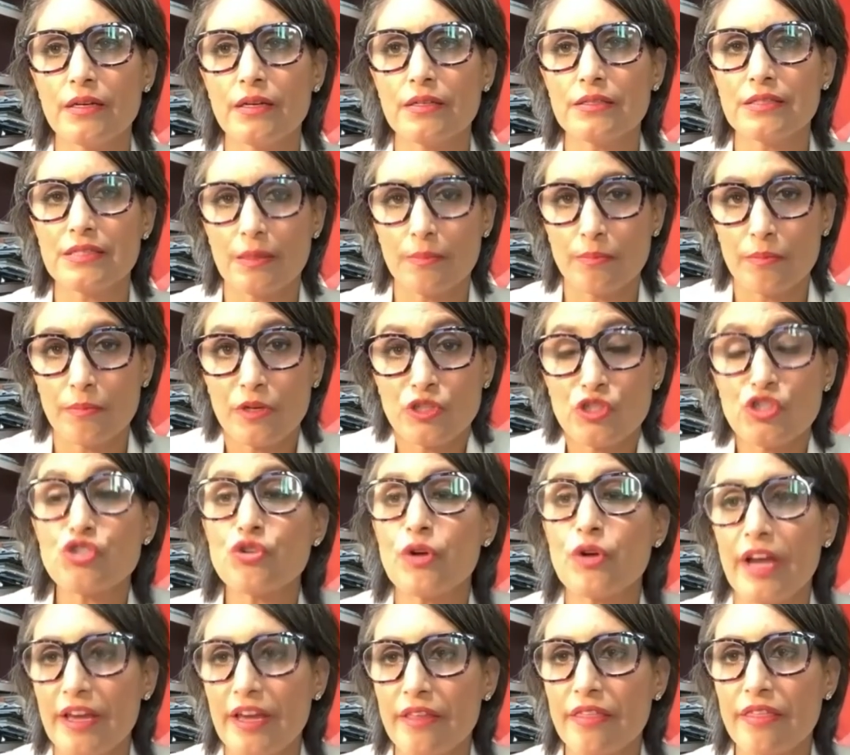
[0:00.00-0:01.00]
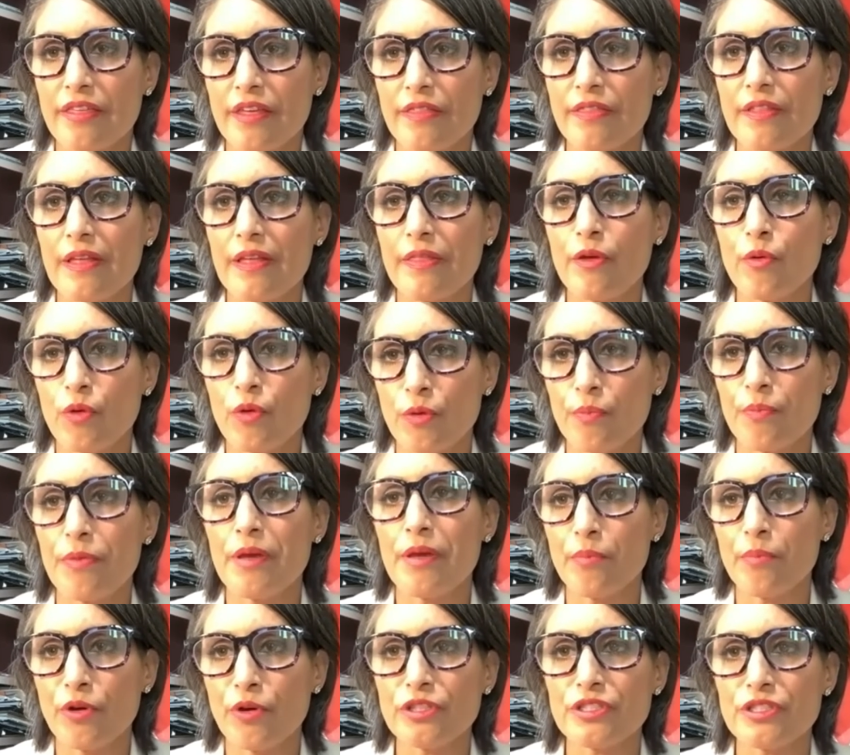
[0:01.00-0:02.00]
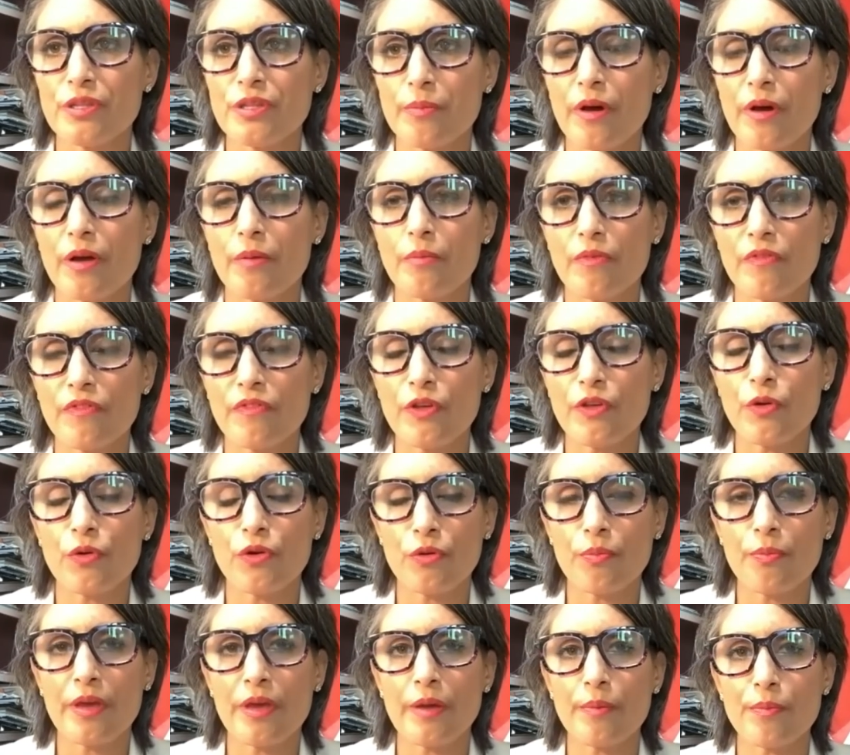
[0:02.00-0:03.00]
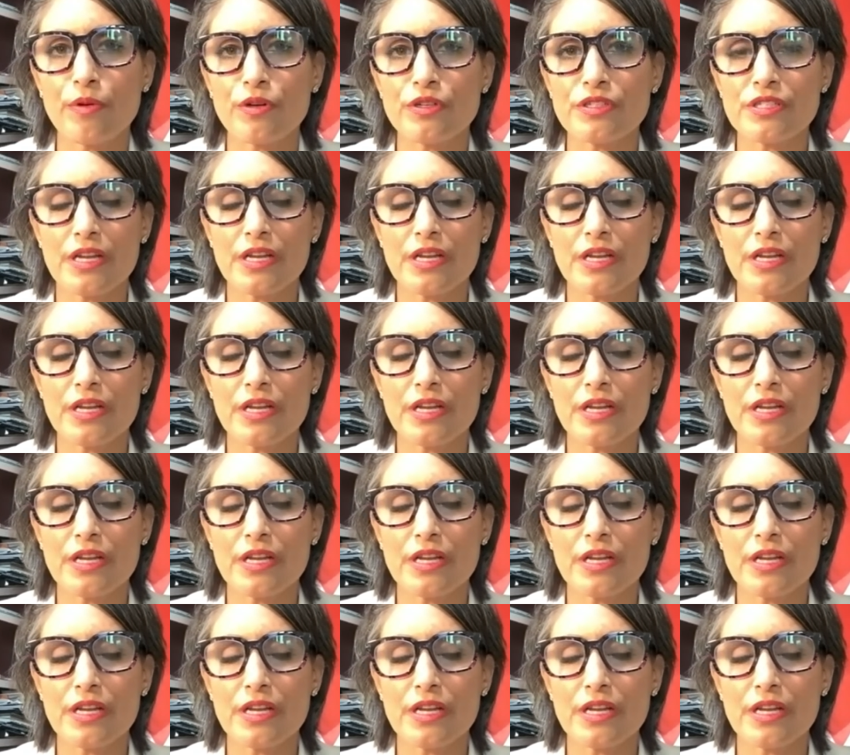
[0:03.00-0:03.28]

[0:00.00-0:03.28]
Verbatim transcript: some strength and that they weren't being put to the bottom of the order papers.